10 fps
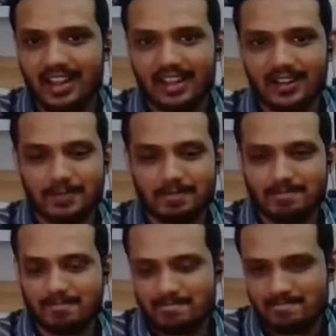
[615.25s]
uh,
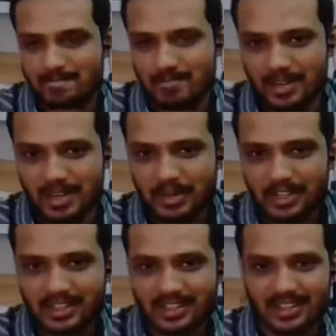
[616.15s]

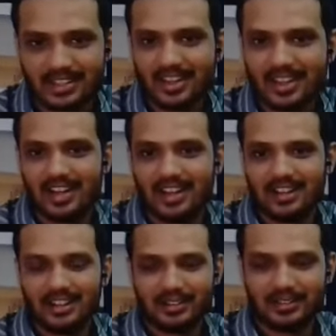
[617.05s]
limited
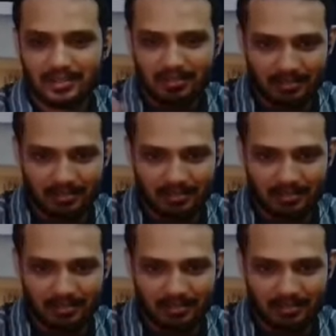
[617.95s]
uh,